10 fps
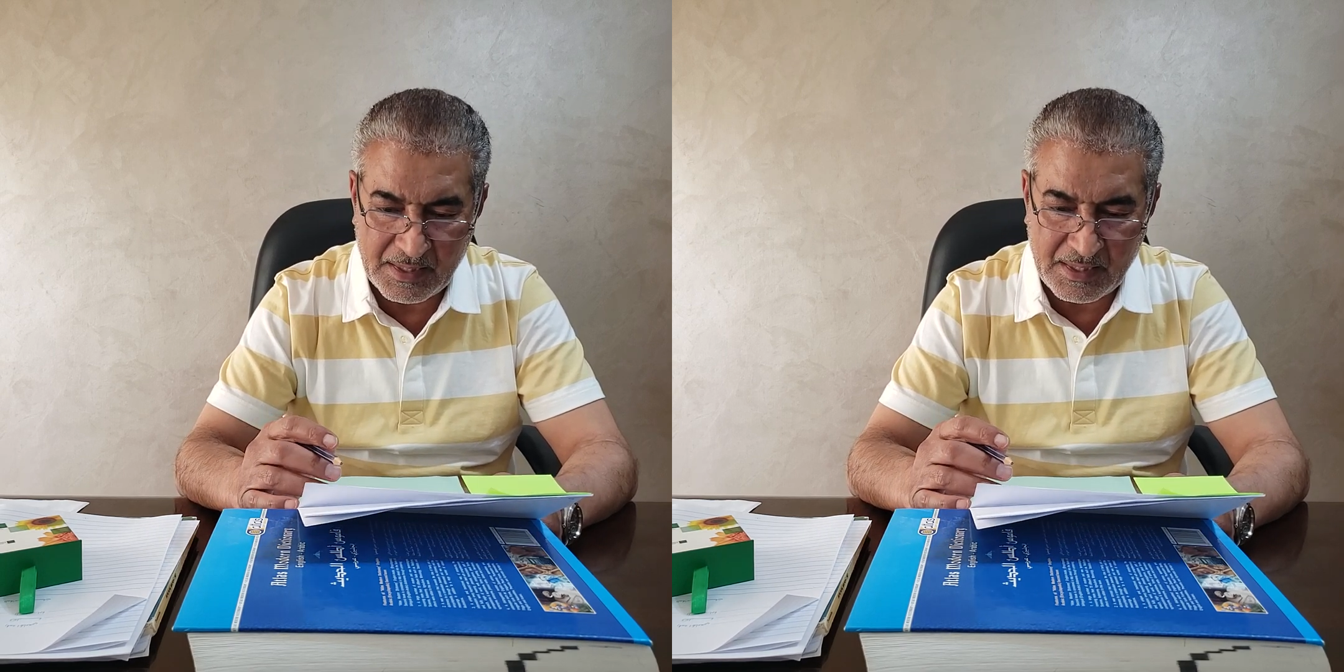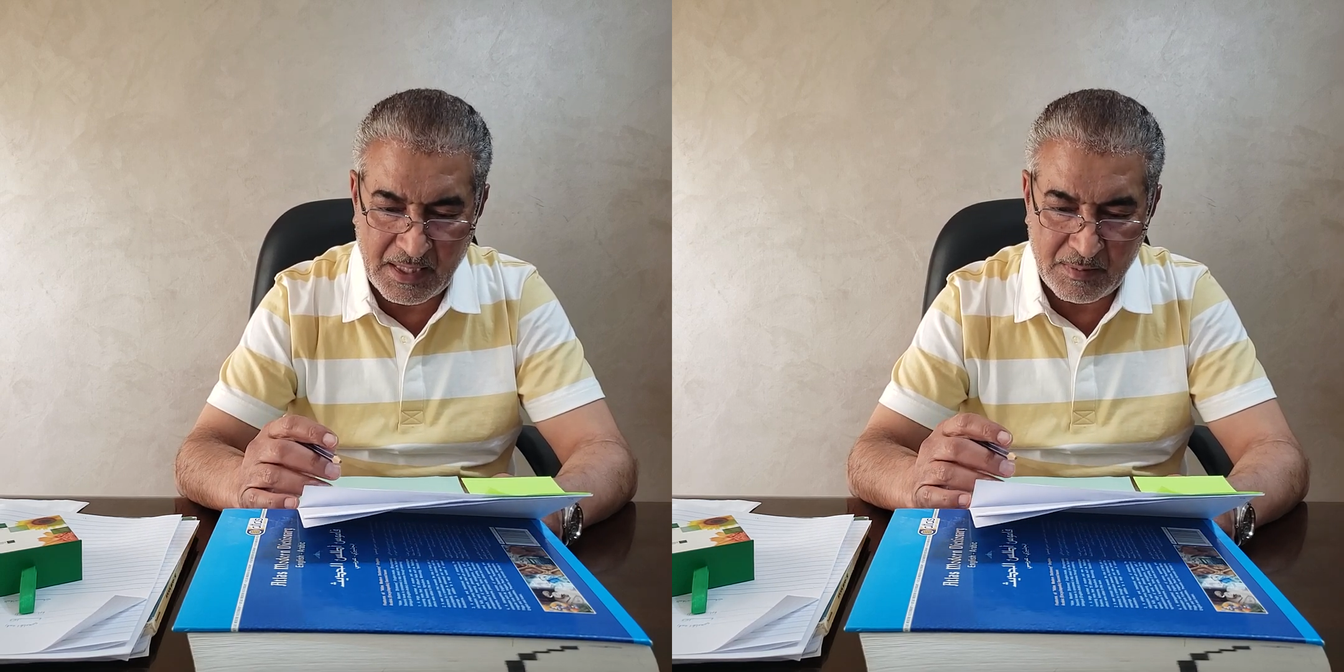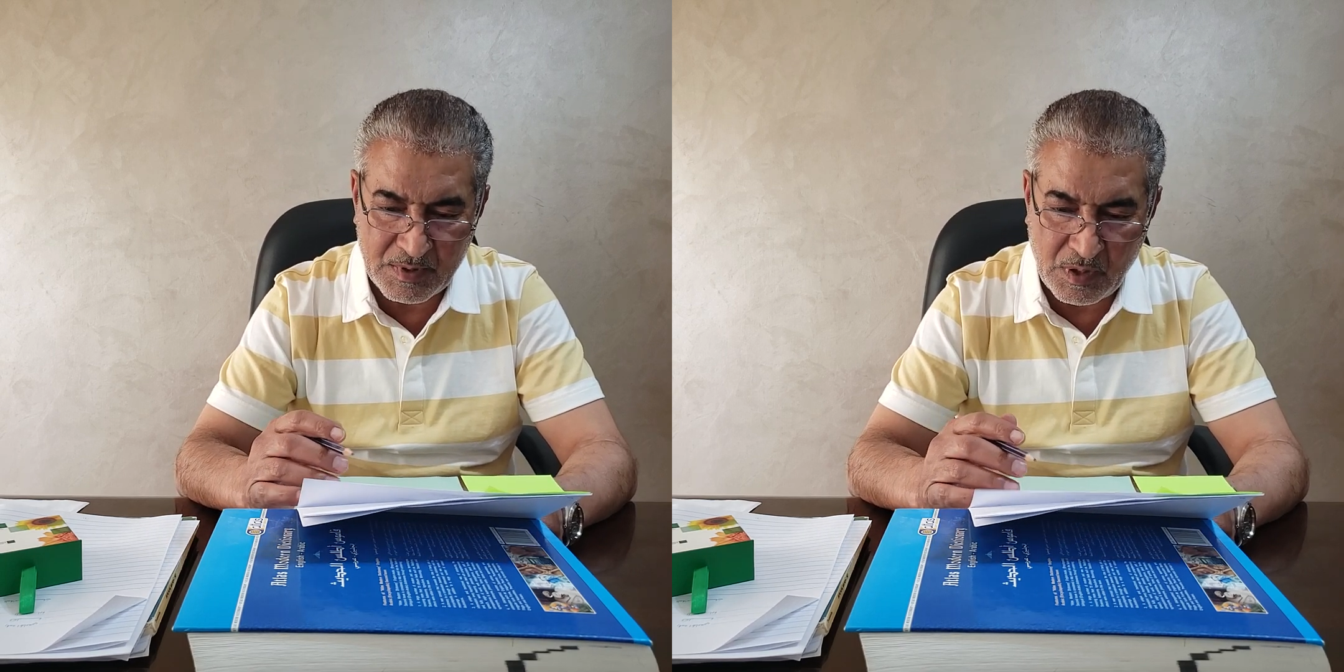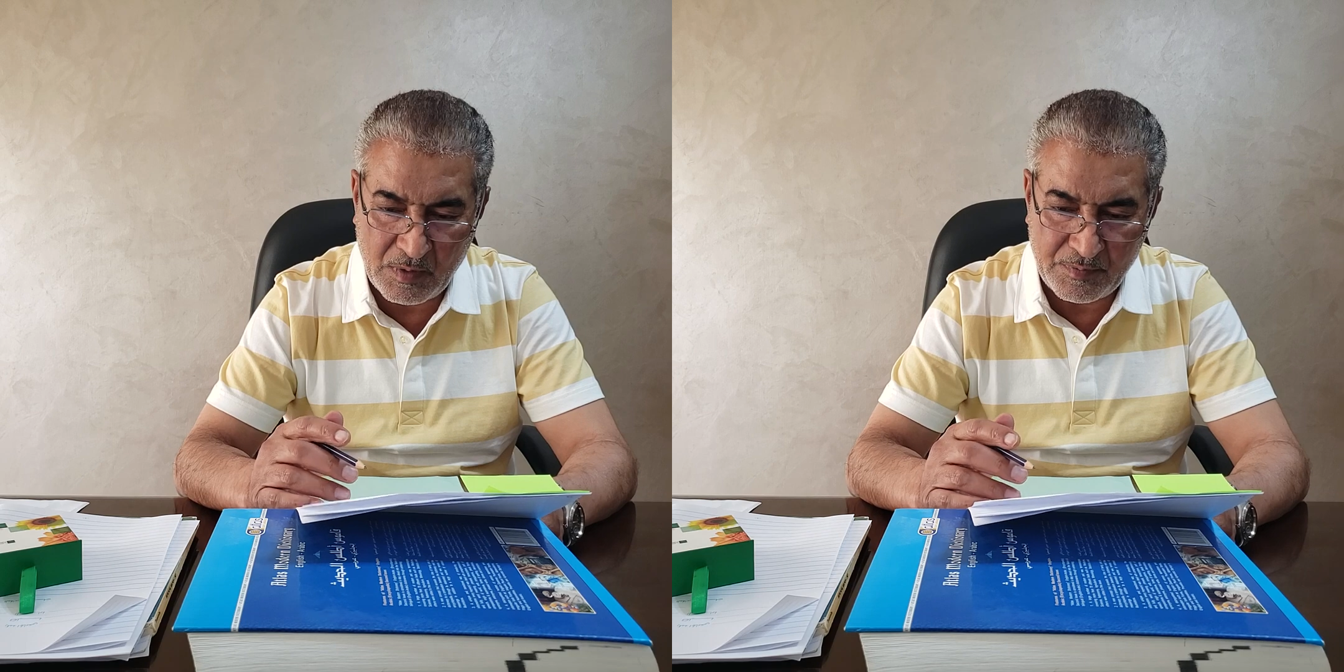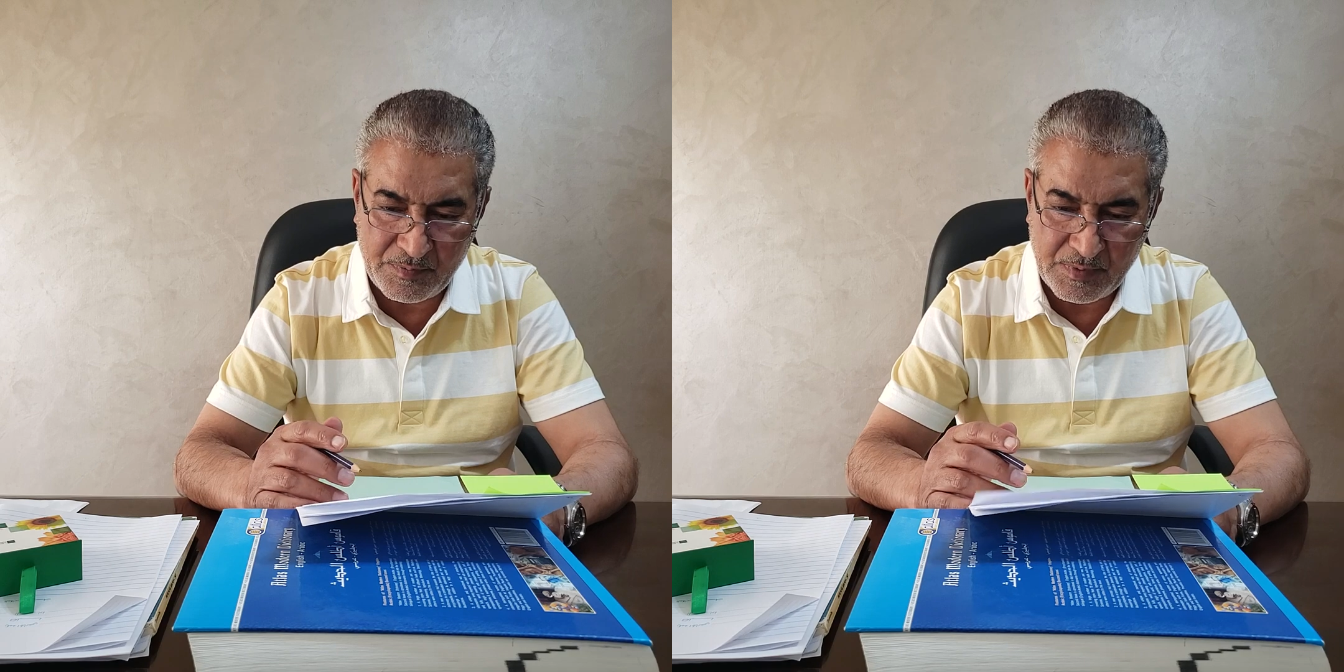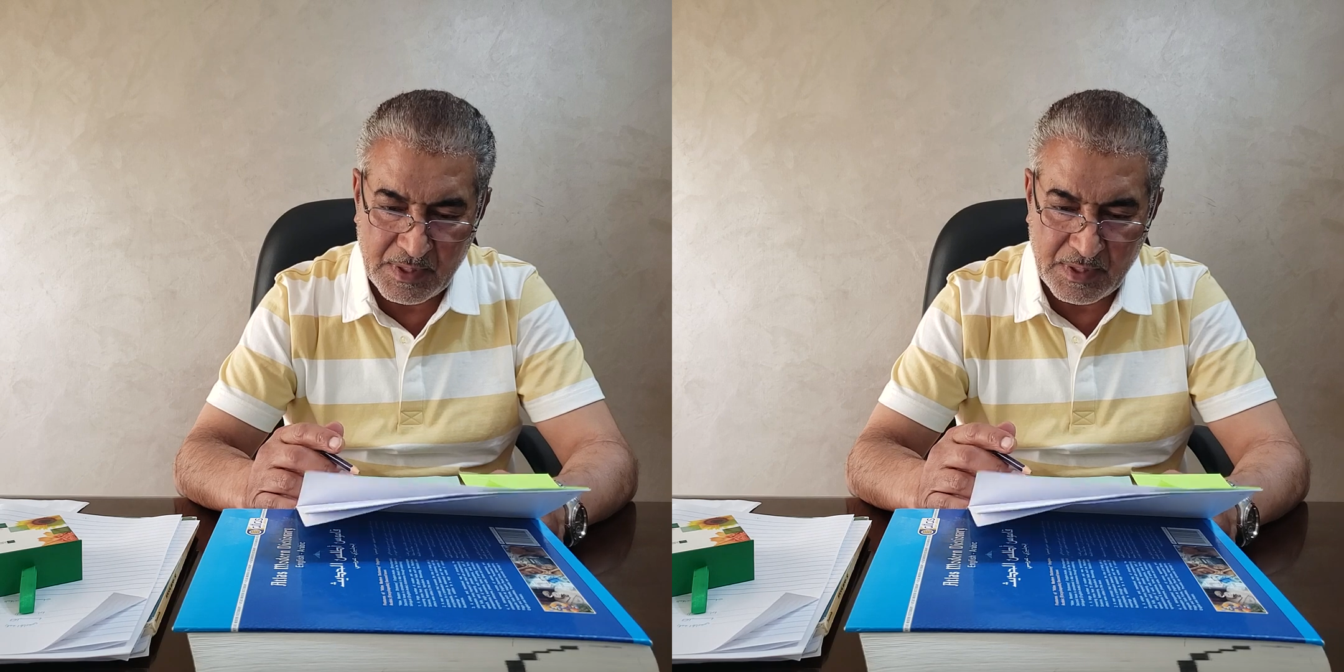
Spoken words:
terms of